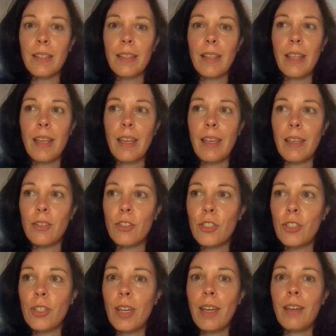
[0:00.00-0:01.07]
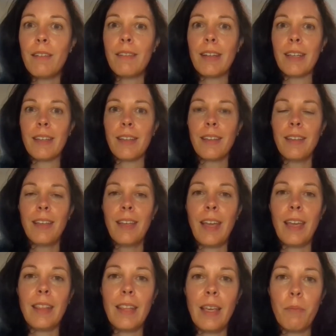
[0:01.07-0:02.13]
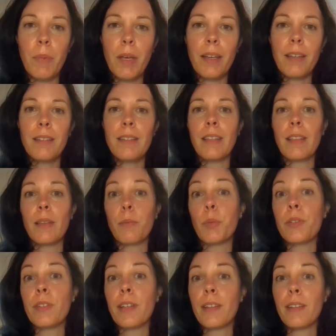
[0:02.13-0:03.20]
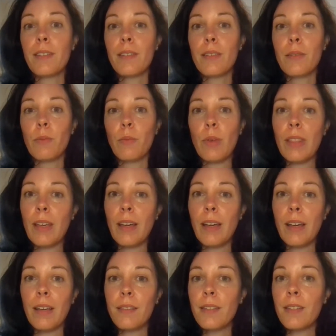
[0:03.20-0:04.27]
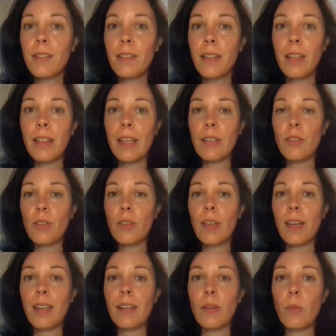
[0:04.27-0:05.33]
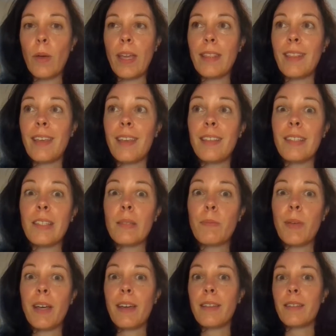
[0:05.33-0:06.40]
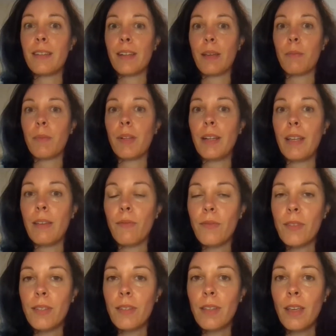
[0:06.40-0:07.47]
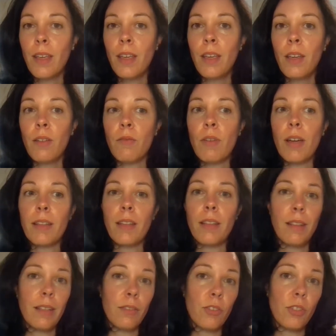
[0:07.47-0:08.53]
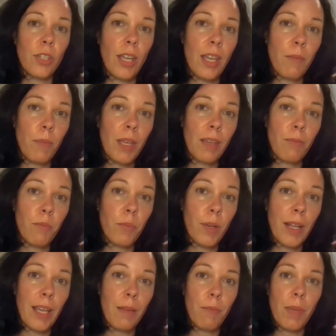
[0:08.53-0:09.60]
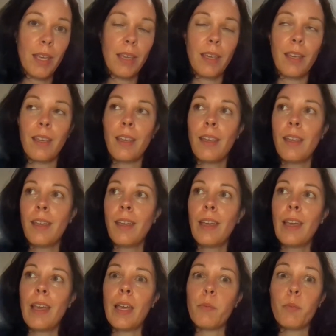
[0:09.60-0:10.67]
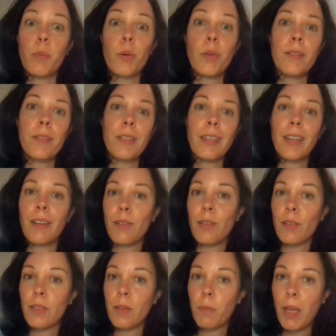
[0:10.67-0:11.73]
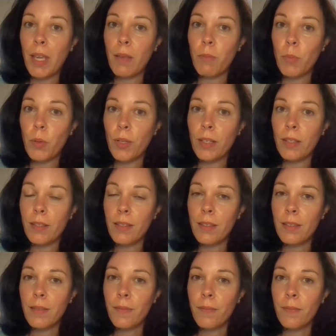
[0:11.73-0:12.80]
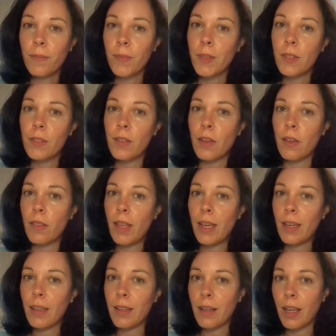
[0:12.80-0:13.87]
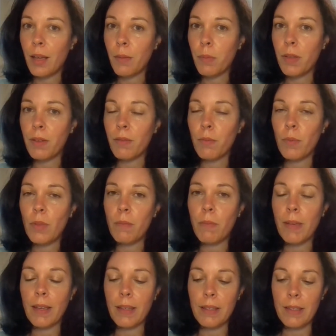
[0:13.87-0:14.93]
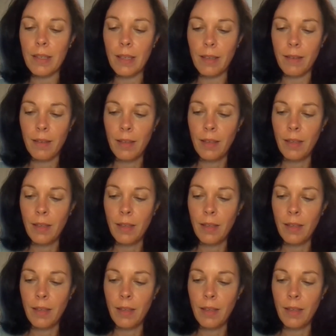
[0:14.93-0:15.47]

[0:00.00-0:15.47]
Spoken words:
they're sharing and they're marketing their products with heart, and they do that in a way that inspires and uplifts rather than shaming, blaming, and pointing out lots of pain points. So that can happen with marketing.